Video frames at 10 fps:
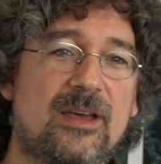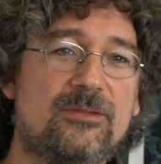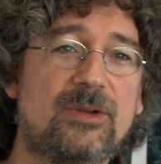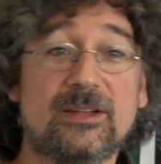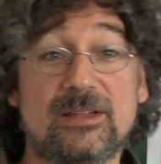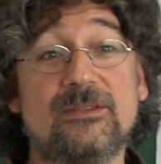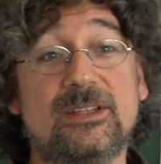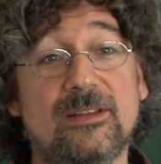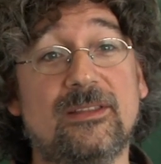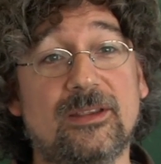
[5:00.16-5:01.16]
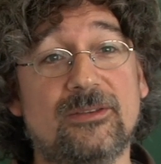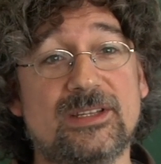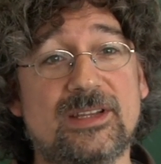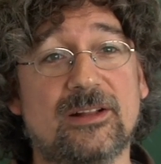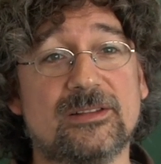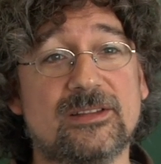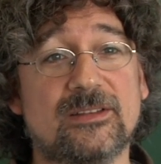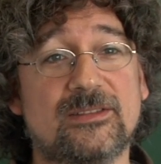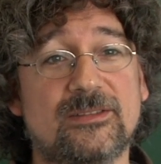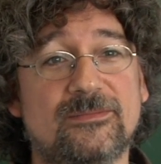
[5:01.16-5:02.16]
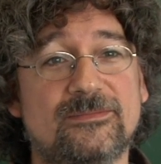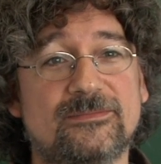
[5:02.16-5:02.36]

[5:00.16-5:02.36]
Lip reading: that relativity theory tells us.